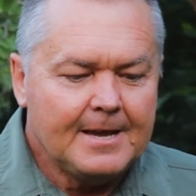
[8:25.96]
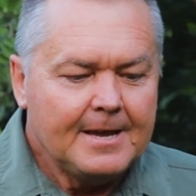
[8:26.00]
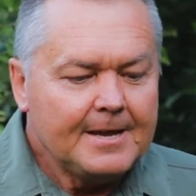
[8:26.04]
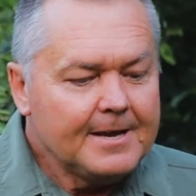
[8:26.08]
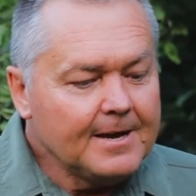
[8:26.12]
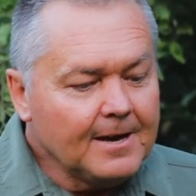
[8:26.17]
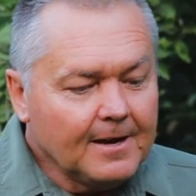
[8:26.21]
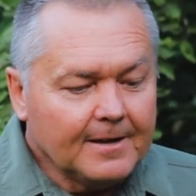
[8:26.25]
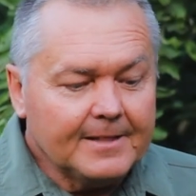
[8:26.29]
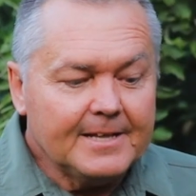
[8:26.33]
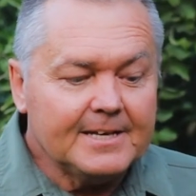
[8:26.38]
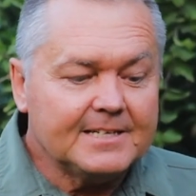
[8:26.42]

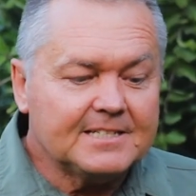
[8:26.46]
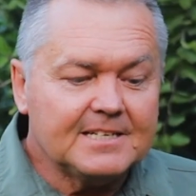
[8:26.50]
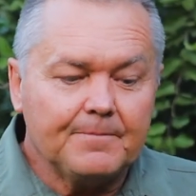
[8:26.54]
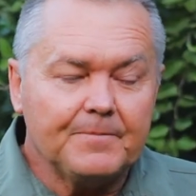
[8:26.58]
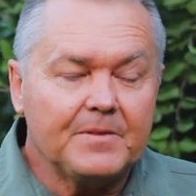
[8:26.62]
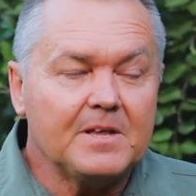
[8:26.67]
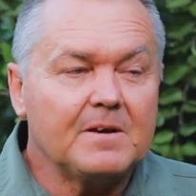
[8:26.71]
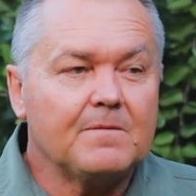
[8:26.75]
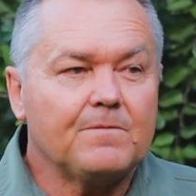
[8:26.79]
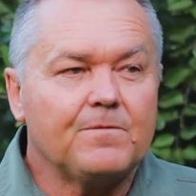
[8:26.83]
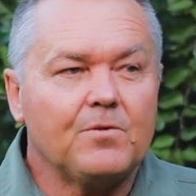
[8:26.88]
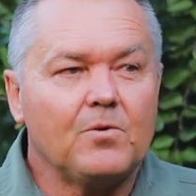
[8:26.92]
Yeah, there's
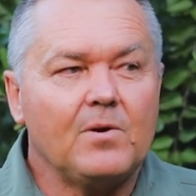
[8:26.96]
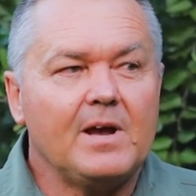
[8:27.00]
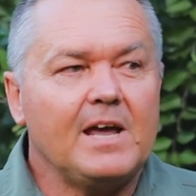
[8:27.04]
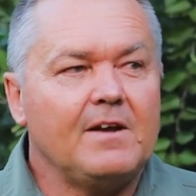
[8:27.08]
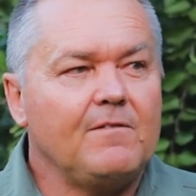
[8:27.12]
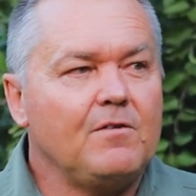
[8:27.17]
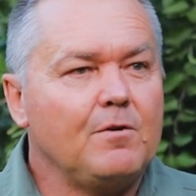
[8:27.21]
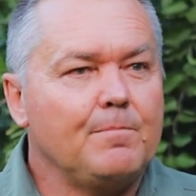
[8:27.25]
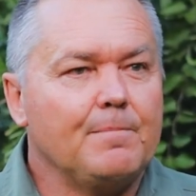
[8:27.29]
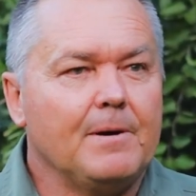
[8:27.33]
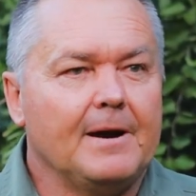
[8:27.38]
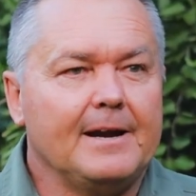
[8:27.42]
something for
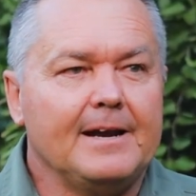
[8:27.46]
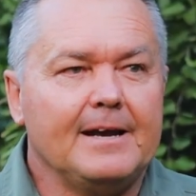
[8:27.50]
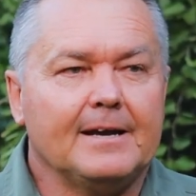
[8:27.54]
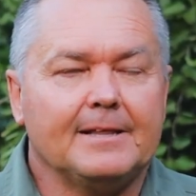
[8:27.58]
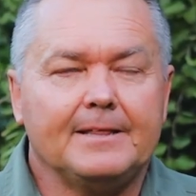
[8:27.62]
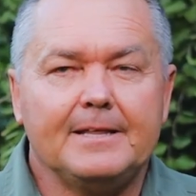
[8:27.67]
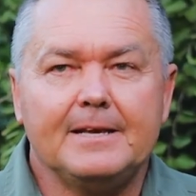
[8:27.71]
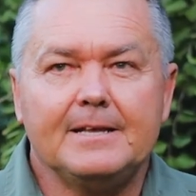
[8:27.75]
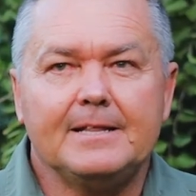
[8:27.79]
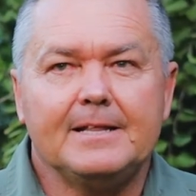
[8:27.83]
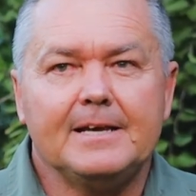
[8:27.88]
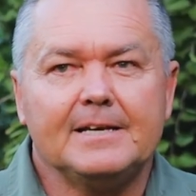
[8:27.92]
everybody. I
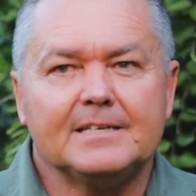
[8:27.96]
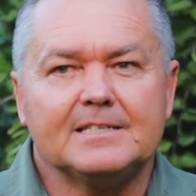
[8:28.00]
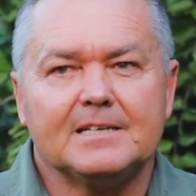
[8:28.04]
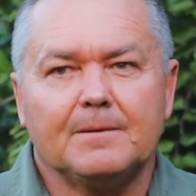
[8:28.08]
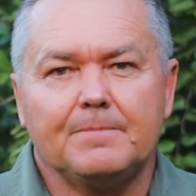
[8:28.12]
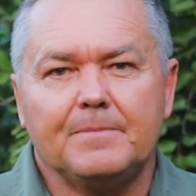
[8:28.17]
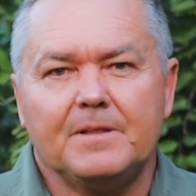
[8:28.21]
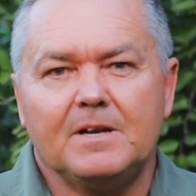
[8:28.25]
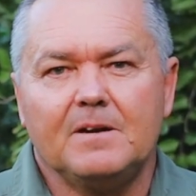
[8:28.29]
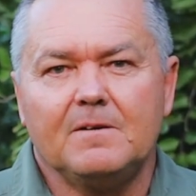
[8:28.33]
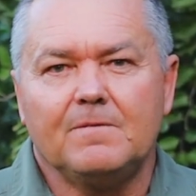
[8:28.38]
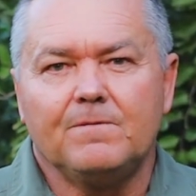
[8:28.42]
think there's
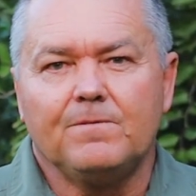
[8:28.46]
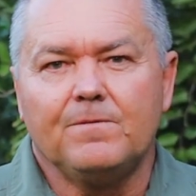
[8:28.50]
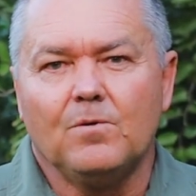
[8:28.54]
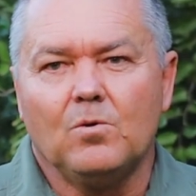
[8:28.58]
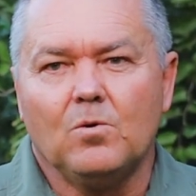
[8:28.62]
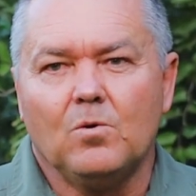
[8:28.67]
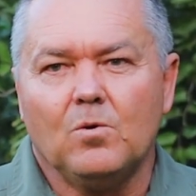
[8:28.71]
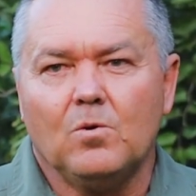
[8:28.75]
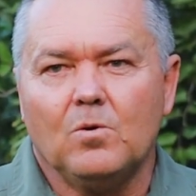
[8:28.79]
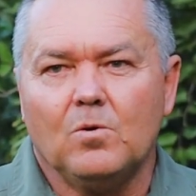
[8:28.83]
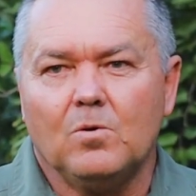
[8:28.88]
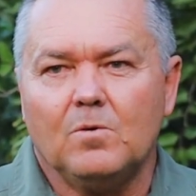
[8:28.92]
something
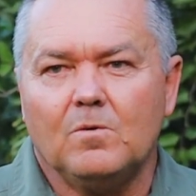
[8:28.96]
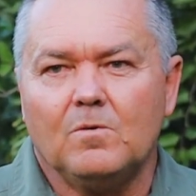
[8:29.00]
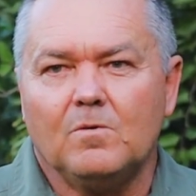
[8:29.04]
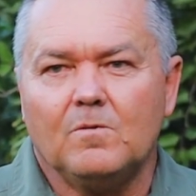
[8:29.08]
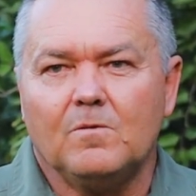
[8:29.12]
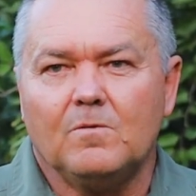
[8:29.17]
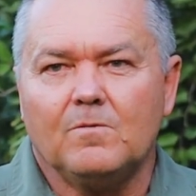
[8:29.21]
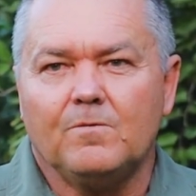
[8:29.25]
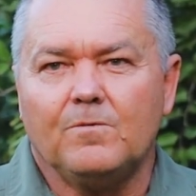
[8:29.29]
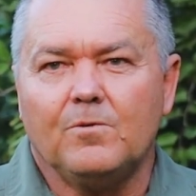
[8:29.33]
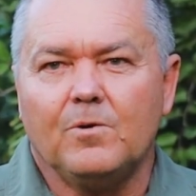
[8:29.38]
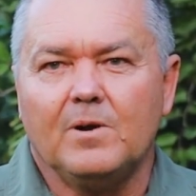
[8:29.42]
for
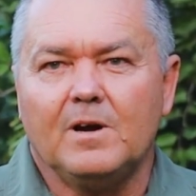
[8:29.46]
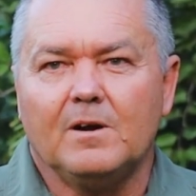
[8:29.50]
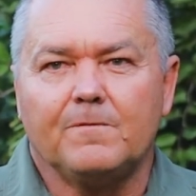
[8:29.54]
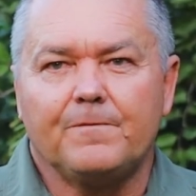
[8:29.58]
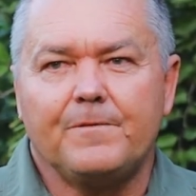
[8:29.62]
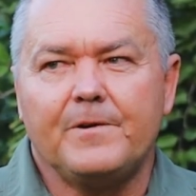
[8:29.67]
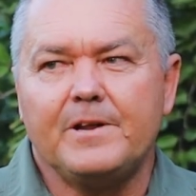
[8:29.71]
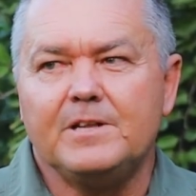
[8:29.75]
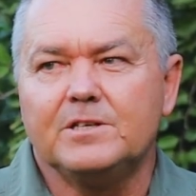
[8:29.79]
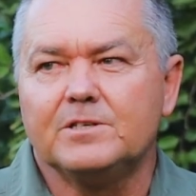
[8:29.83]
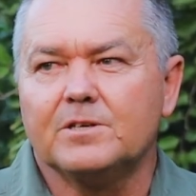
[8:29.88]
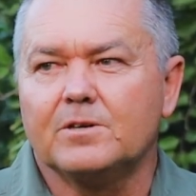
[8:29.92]
our
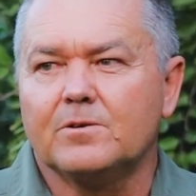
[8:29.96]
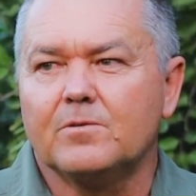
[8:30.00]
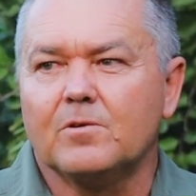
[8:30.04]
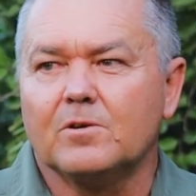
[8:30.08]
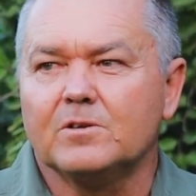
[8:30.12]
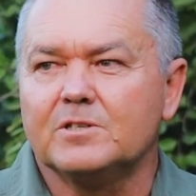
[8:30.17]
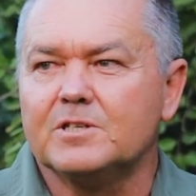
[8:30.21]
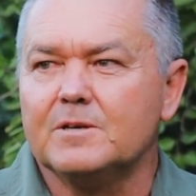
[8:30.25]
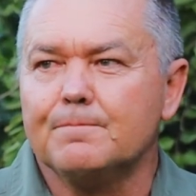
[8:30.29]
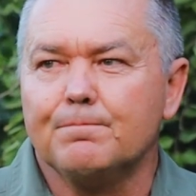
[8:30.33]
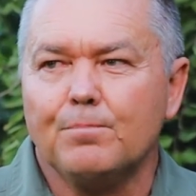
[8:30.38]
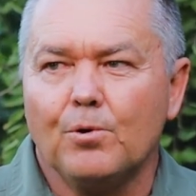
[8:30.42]
friends
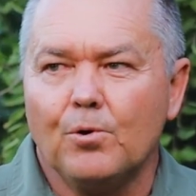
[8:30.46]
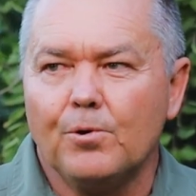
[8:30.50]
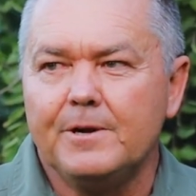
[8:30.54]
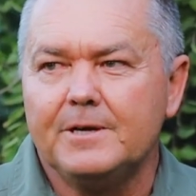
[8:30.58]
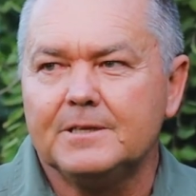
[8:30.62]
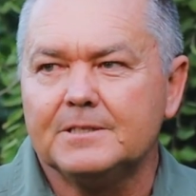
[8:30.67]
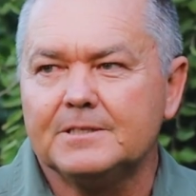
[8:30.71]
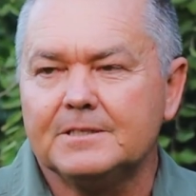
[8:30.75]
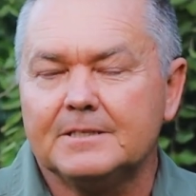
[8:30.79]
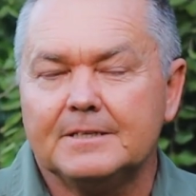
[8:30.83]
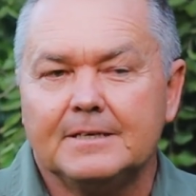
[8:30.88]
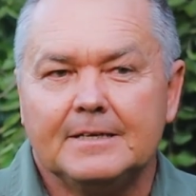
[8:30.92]
across the
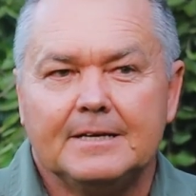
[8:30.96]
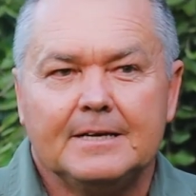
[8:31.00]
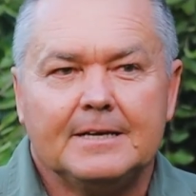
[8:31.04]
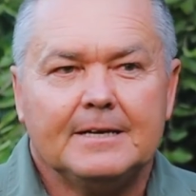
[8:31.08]
borders.